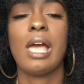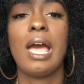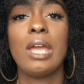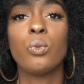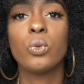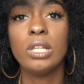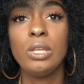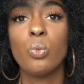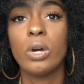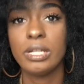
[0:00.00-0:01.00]
I really
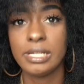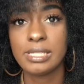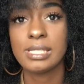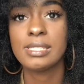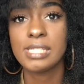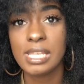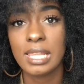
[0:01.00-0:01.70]
wanted to see,